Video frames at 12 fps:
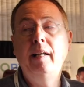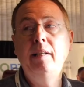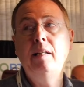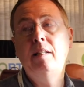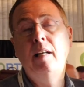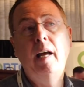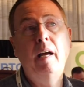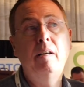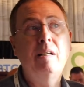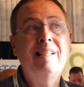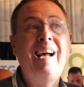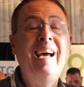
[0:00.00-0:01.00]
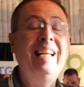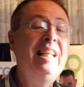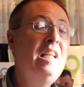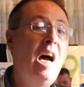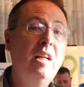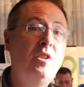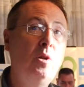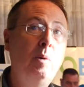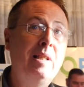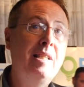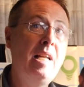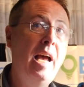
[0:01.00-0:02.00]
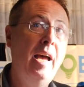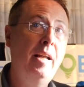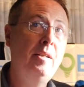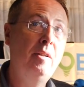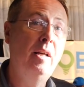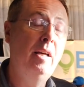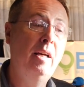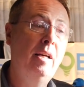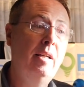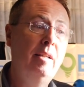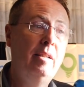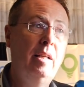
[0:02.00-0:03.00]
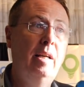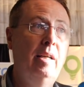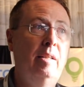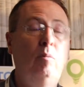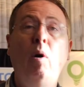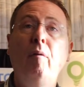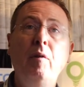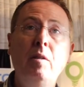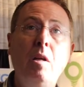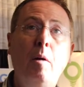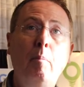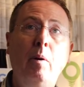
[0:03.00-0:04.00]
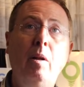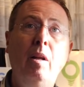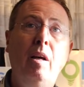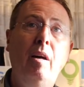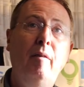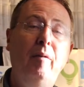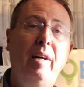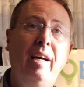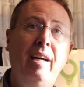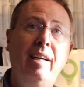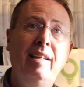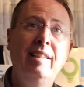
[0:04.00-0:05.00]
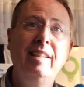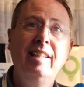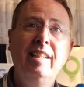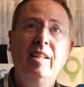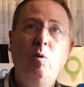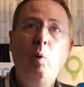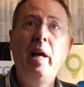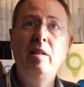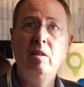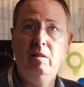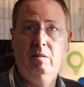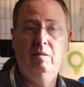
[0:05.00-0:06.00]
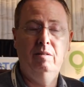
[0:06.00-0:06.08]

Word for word: LEDs today are designed not to withstand the, the rough and tumble of uh, rental.